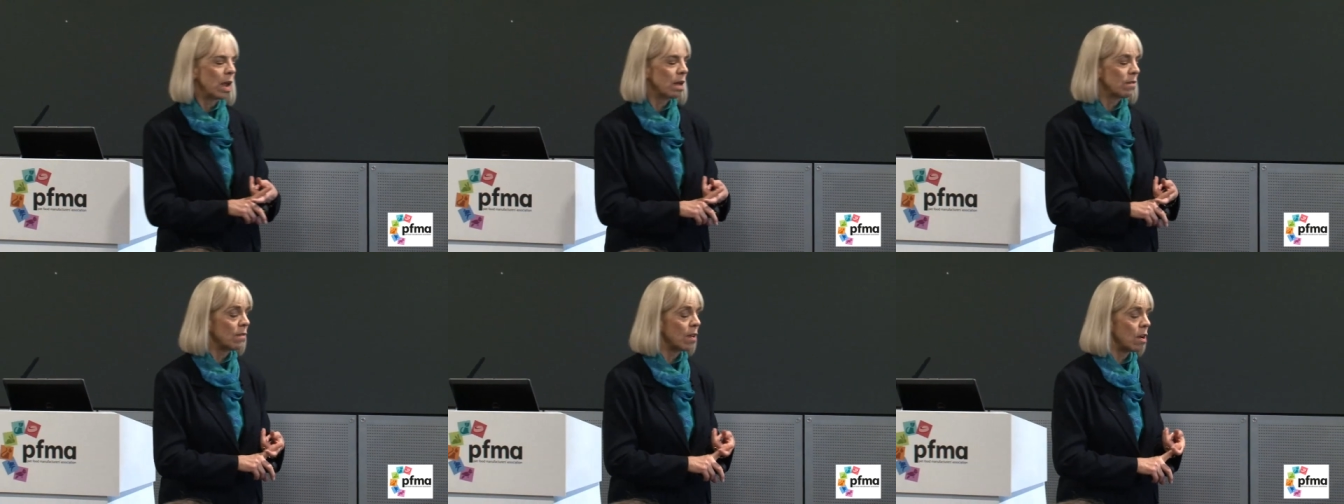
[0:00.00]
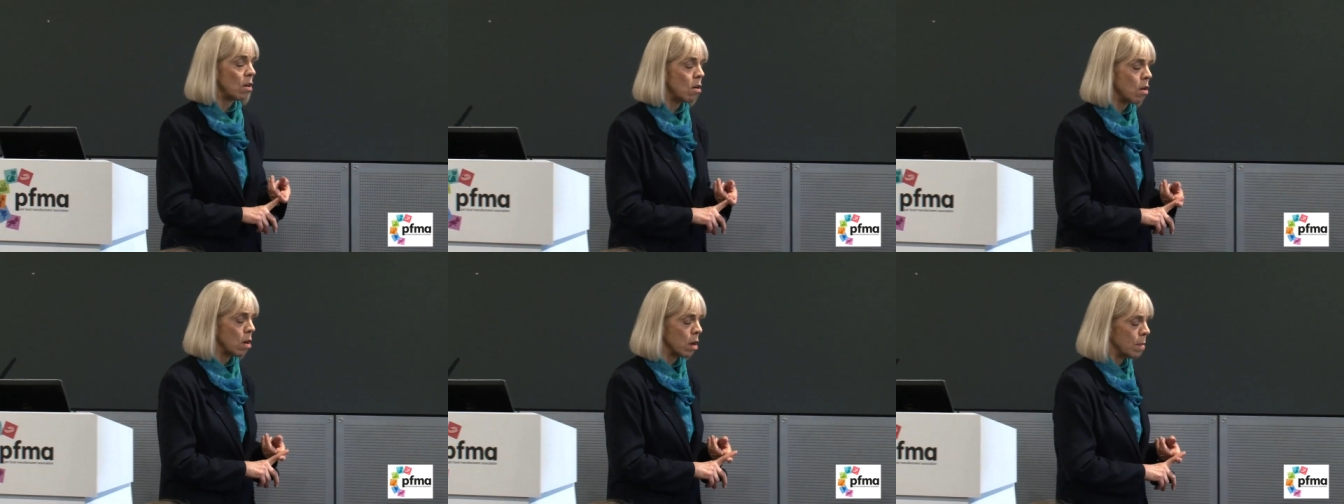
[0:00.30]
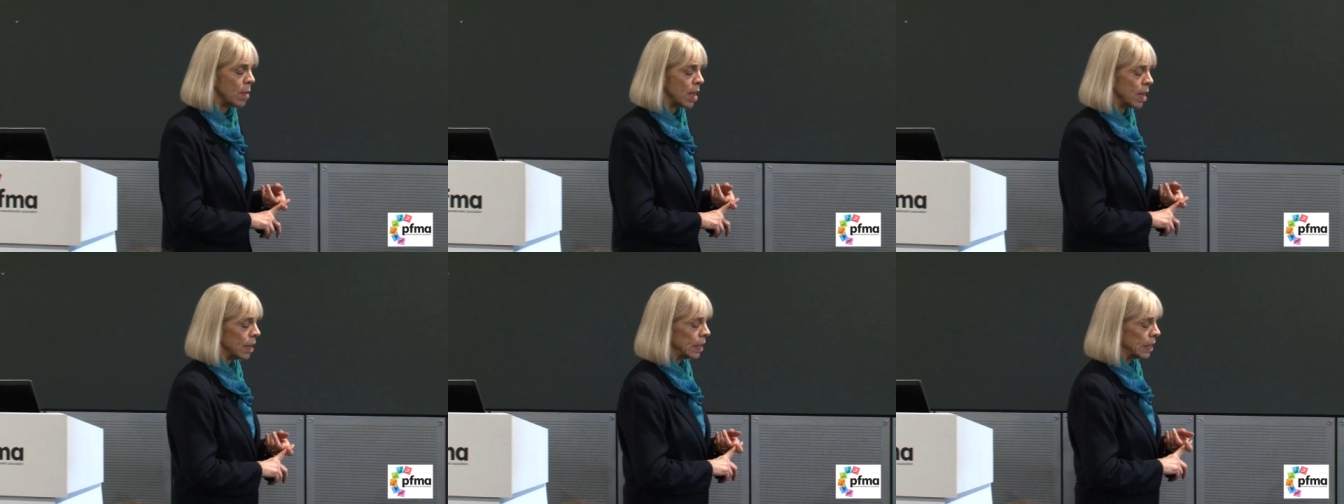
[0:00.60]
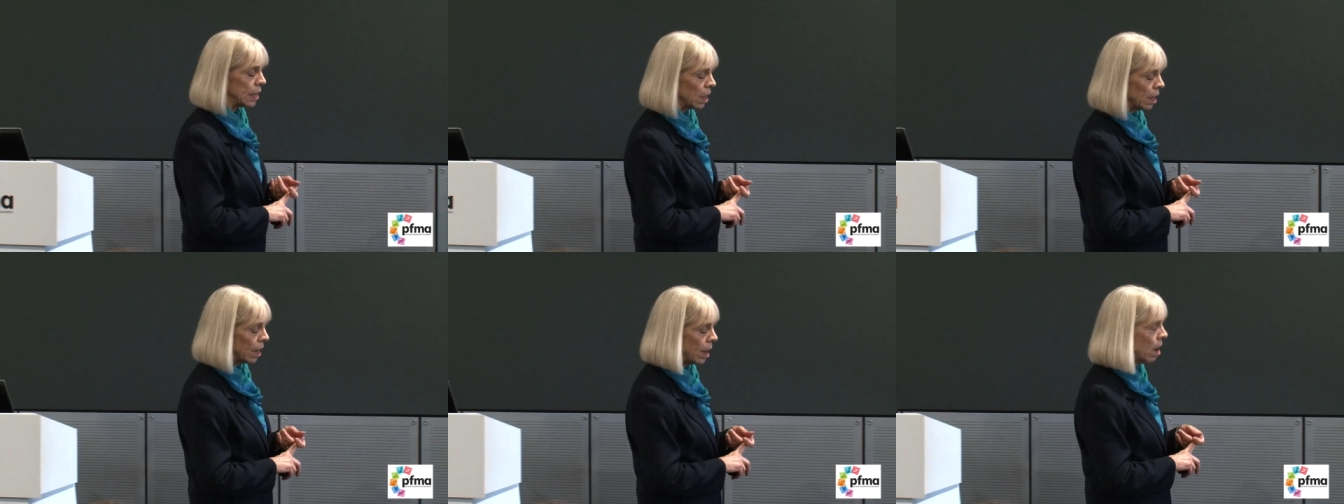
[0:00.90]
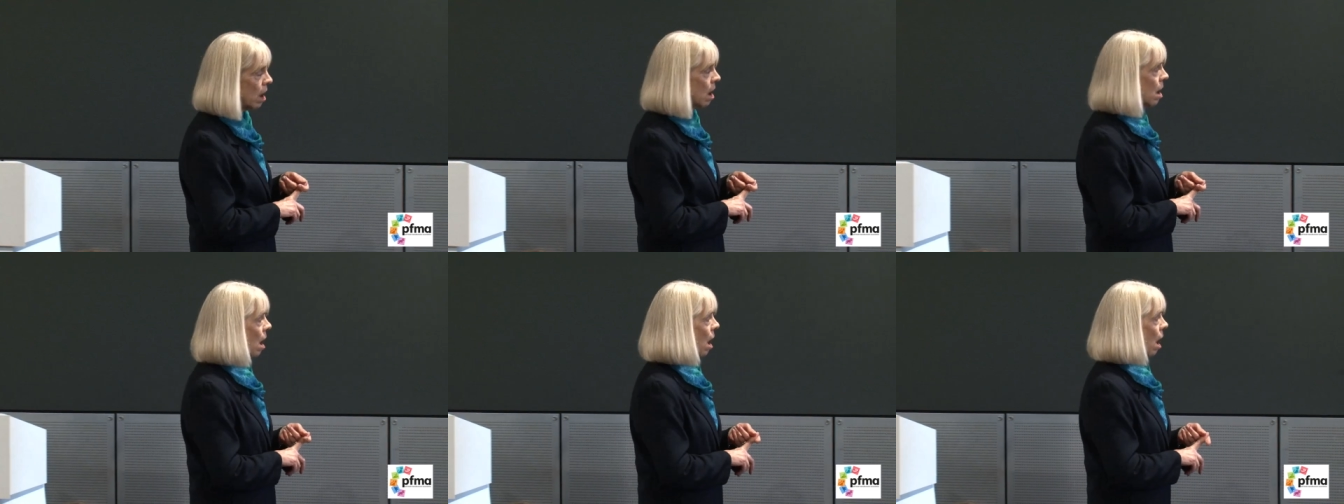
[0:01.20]
and veterinary medicine.
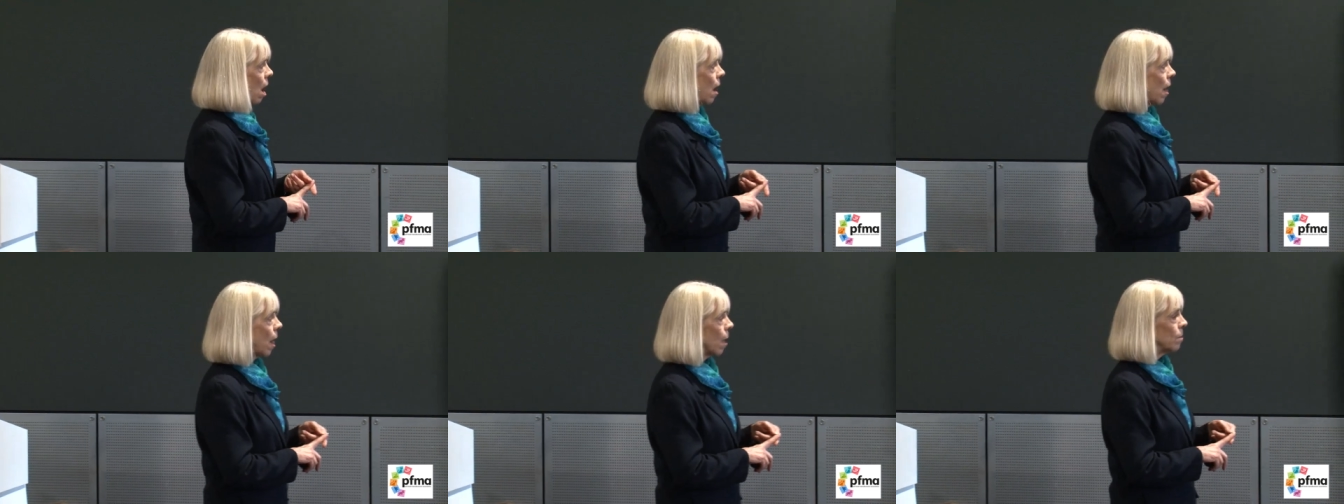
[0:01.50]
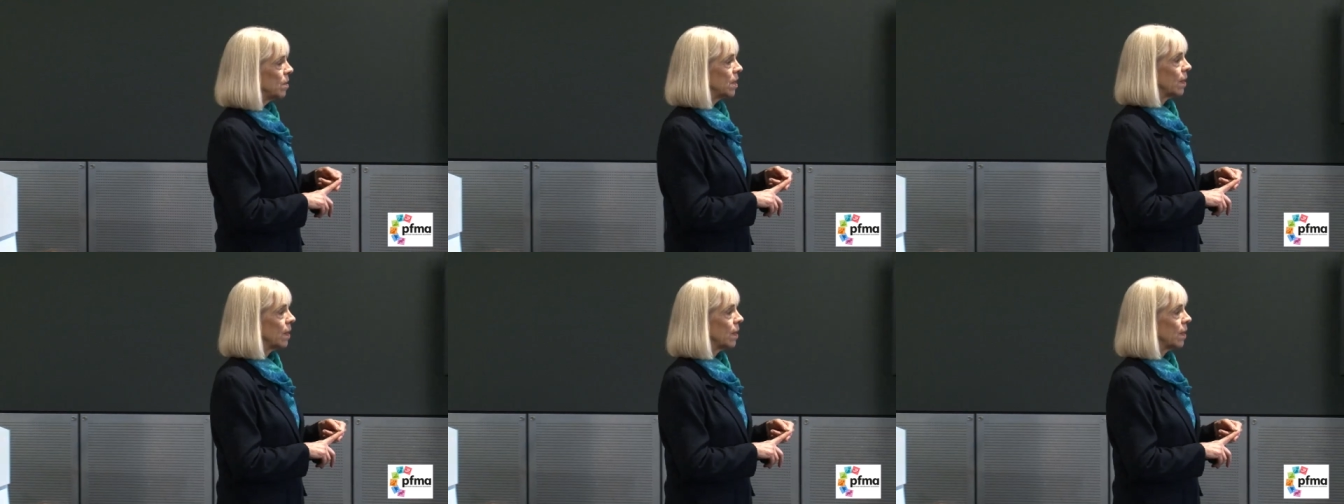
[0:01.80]
Um,